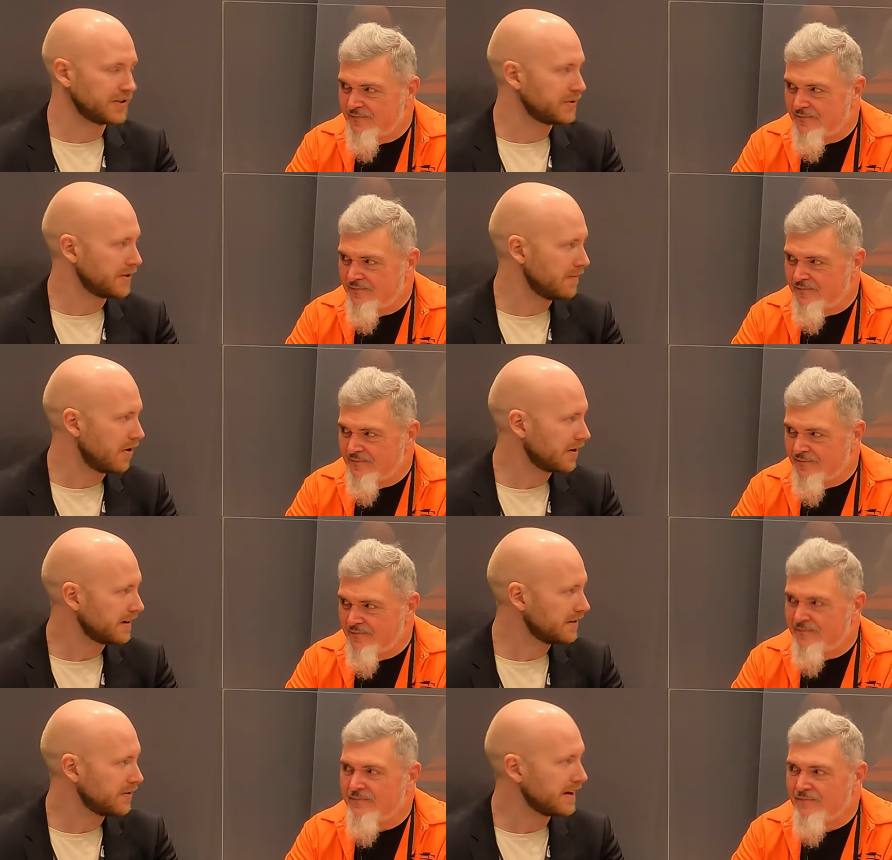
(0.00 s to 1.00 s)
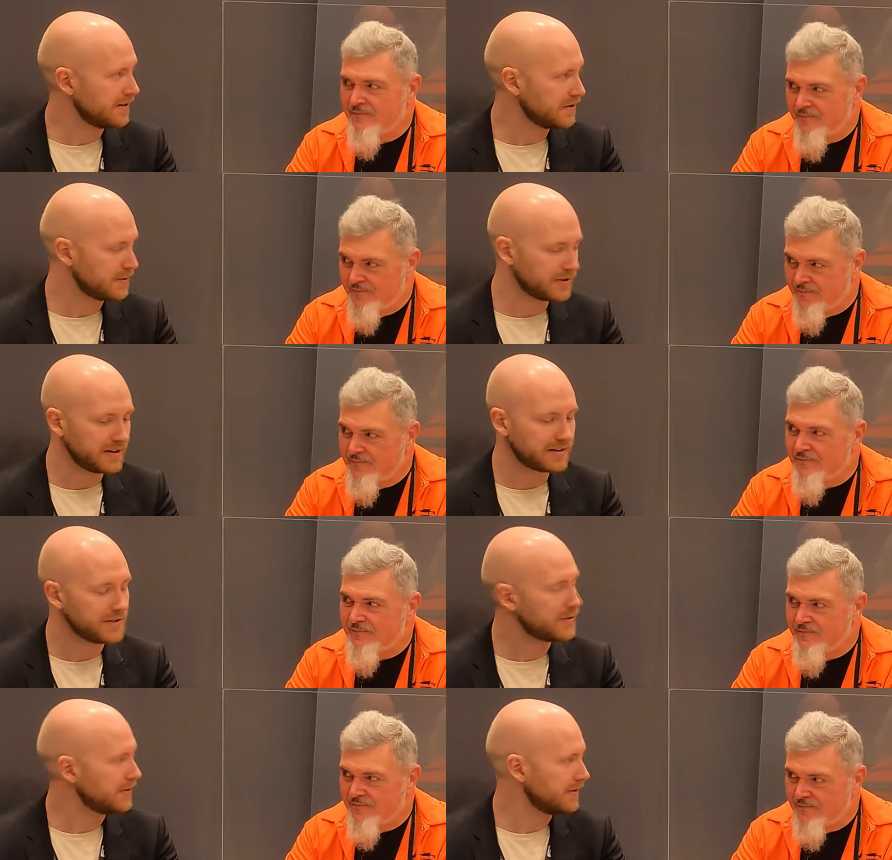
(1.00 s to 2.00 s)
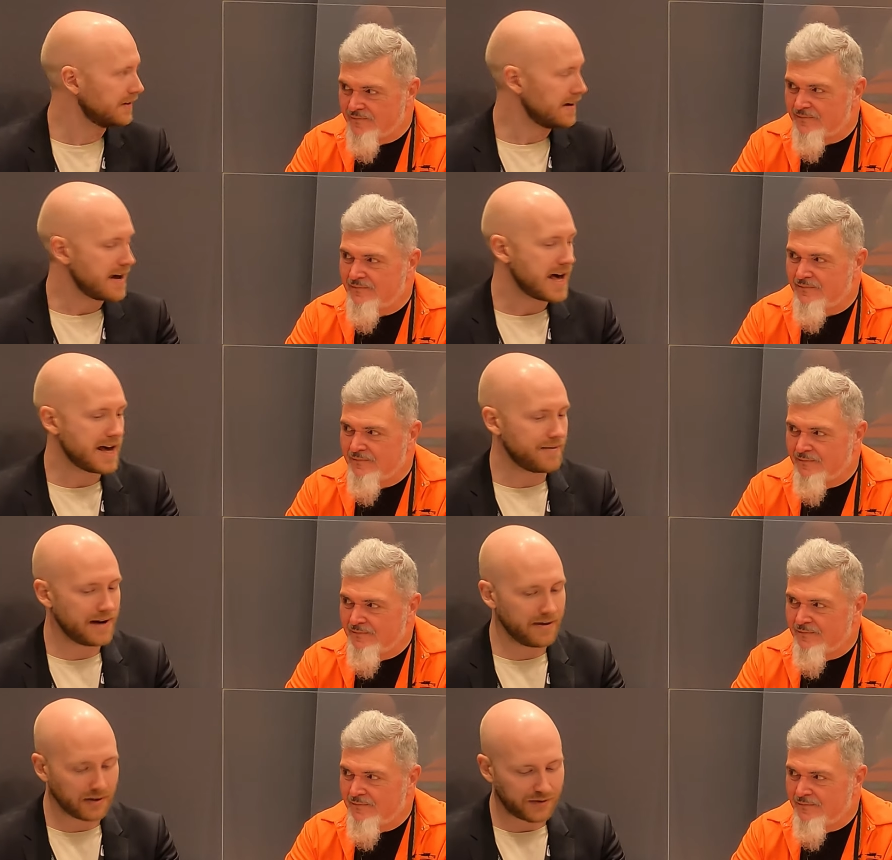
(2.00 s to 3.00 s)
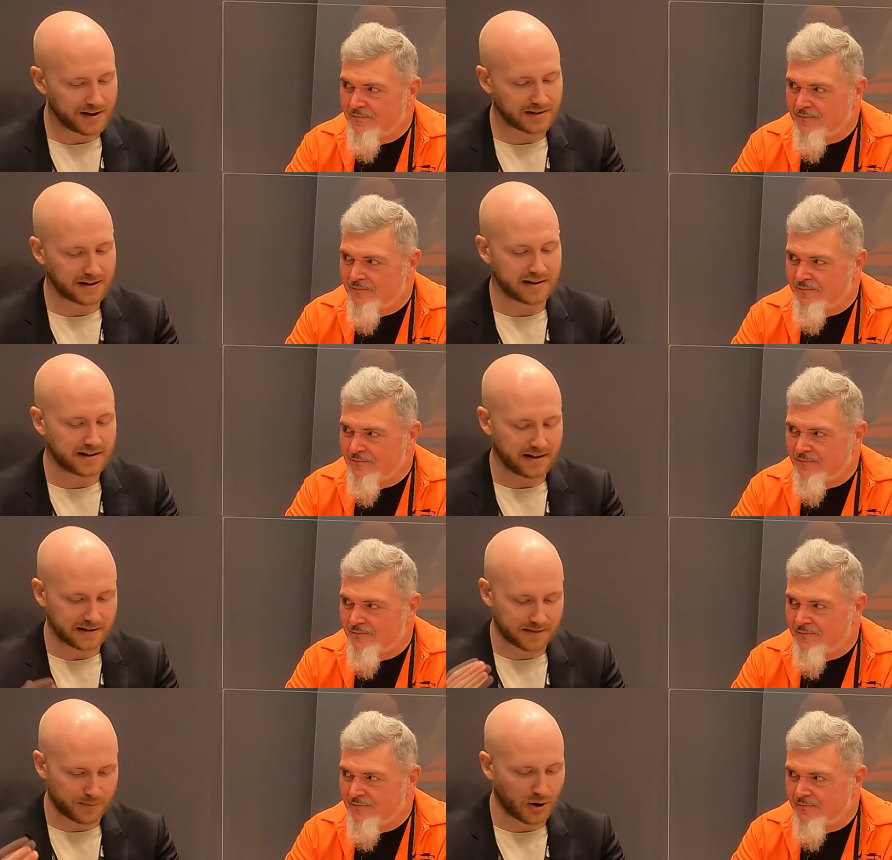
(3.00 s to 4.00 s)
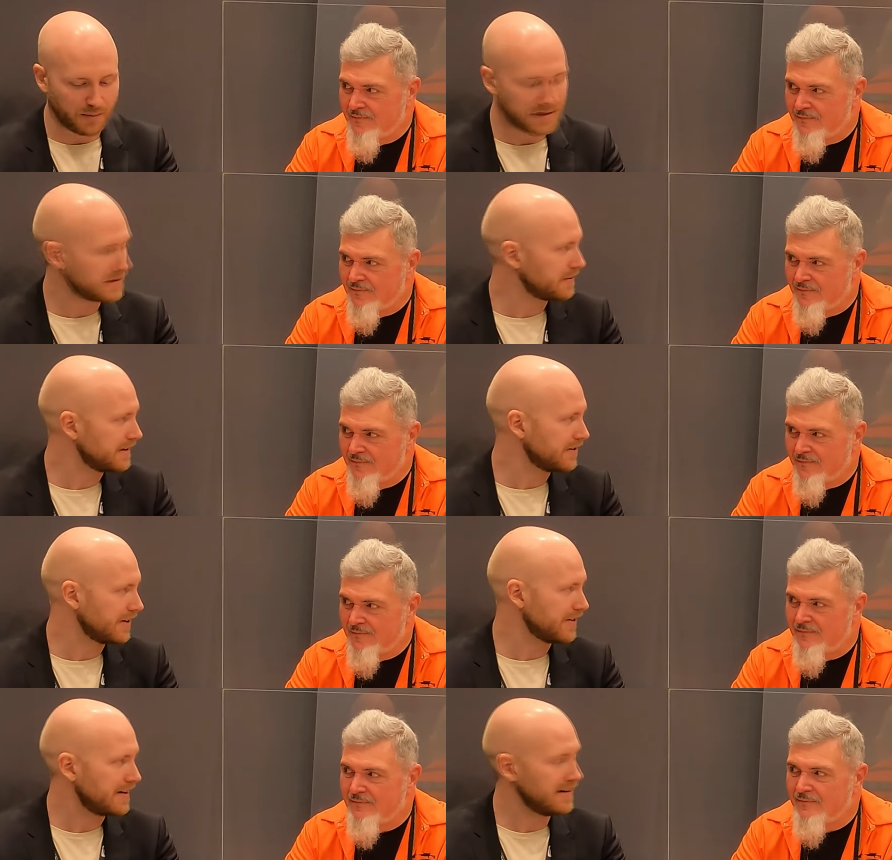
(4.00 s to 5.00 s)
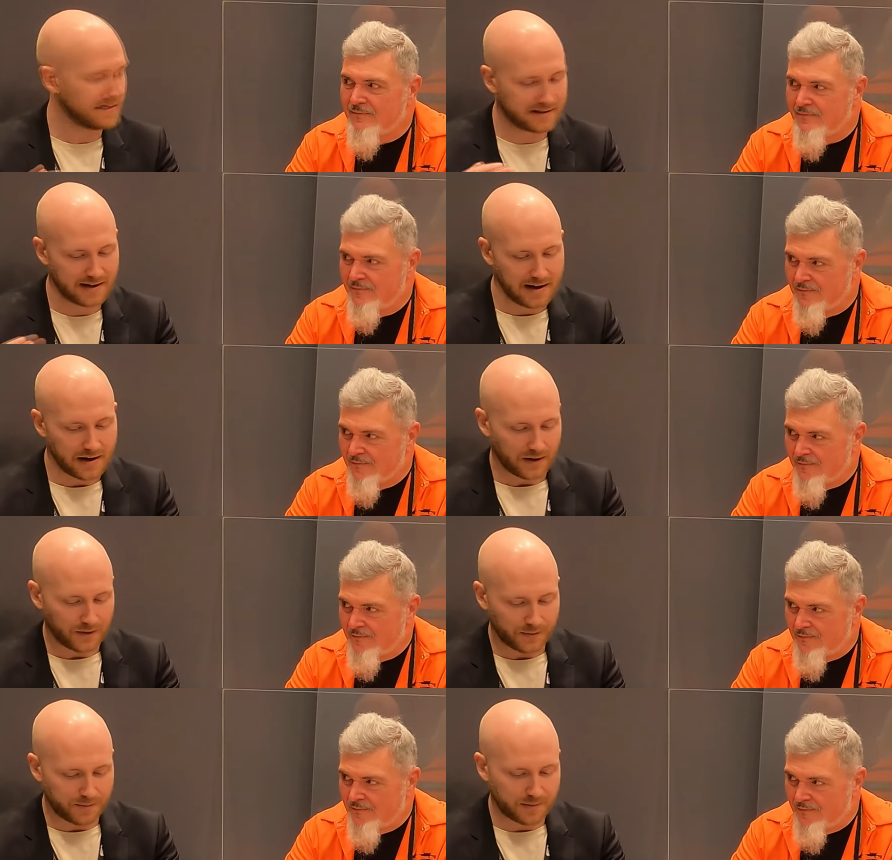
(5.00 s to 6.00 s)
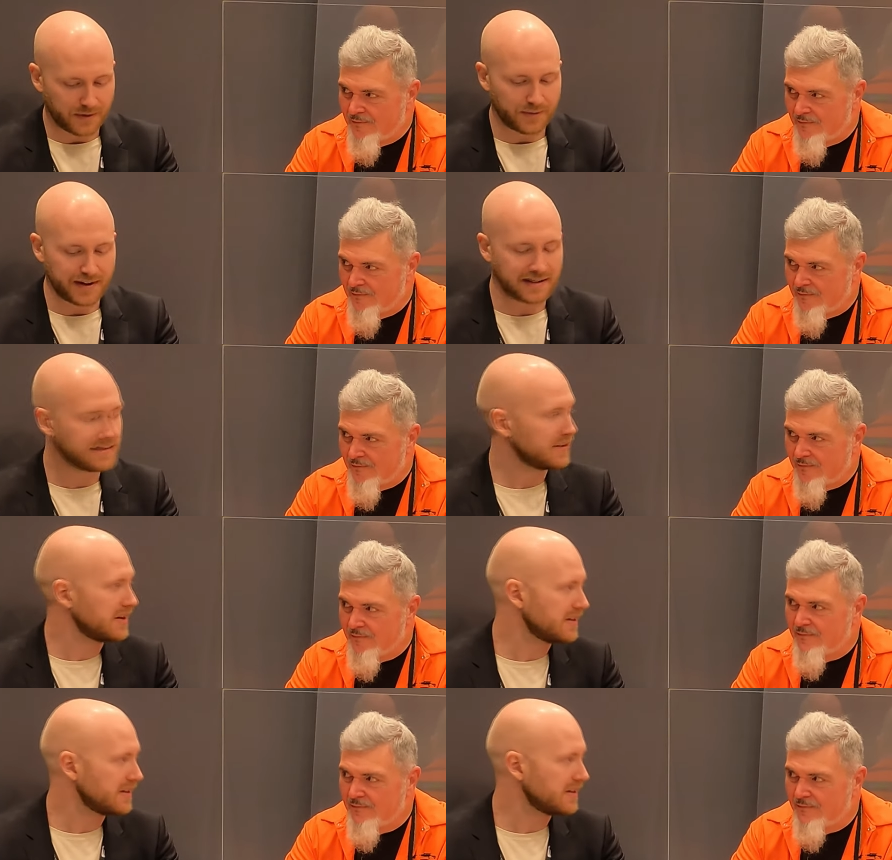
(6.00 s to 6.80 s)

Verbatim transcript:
Speaker 1: to the market, to the end users, and to the everything such as problems that we need to address things that they